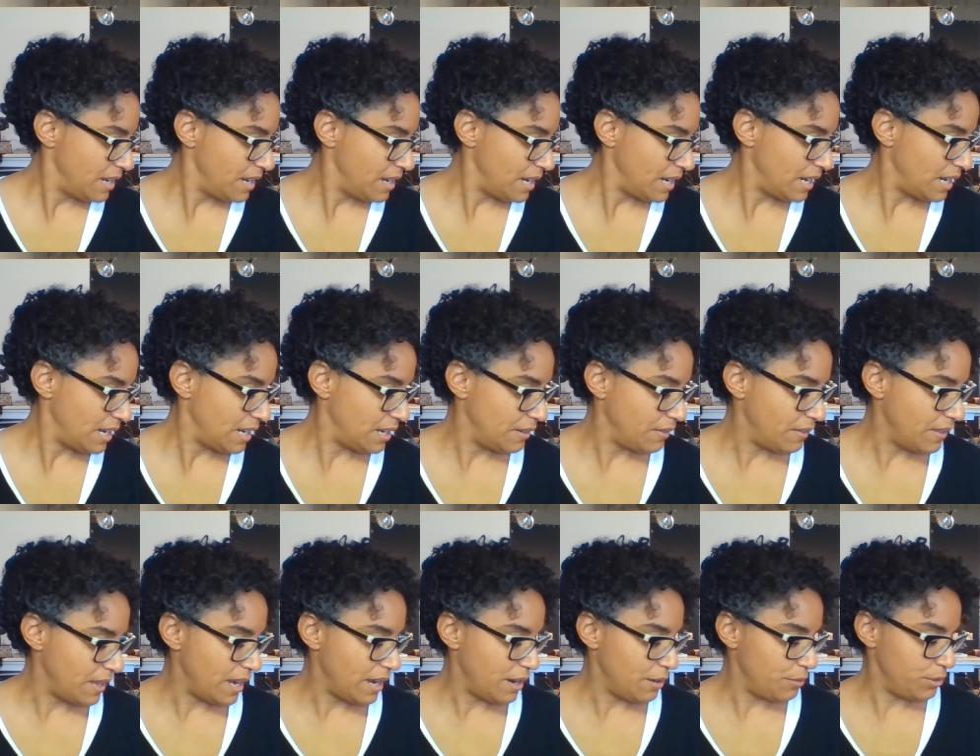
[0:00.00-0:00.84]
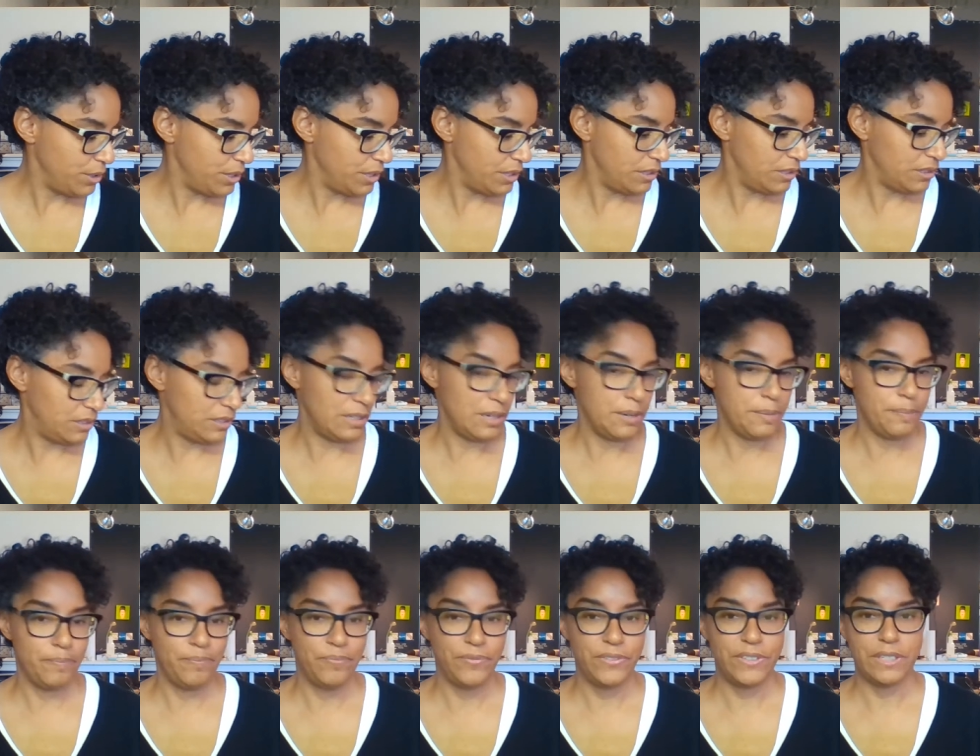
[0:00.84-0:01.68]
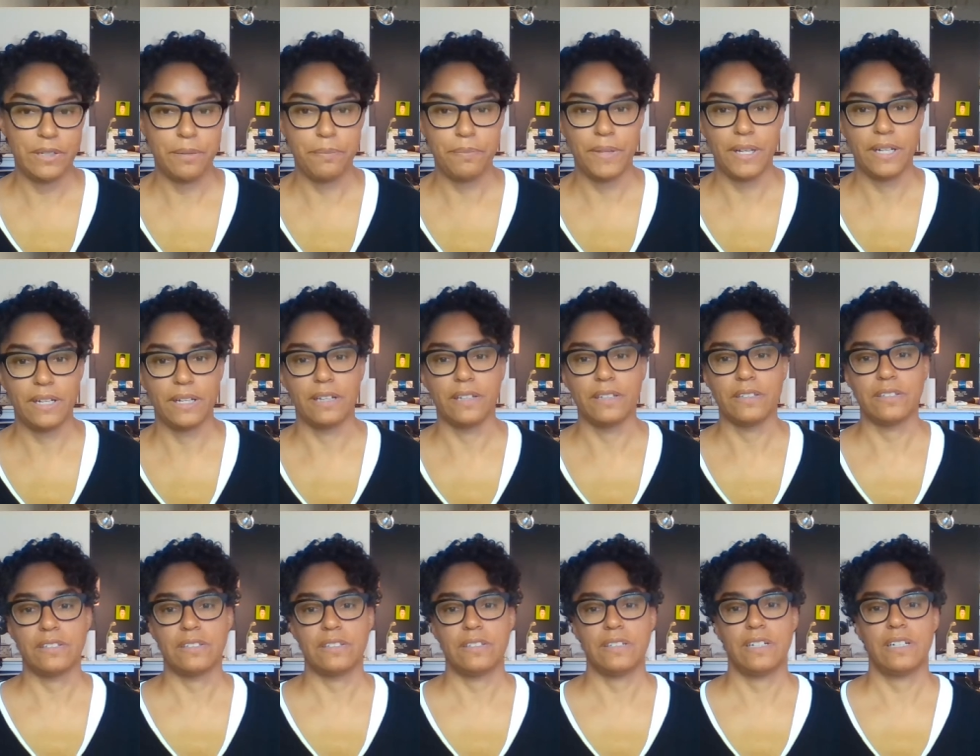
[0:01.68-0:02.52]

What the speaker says: And that was something else